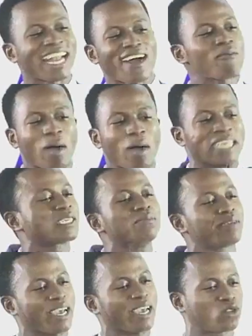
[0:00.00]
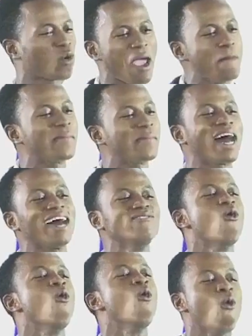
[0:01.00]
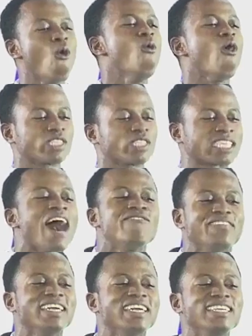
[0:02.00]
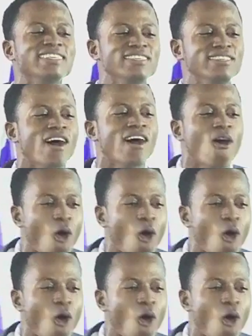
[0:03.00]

around Pasimke, to a man who was having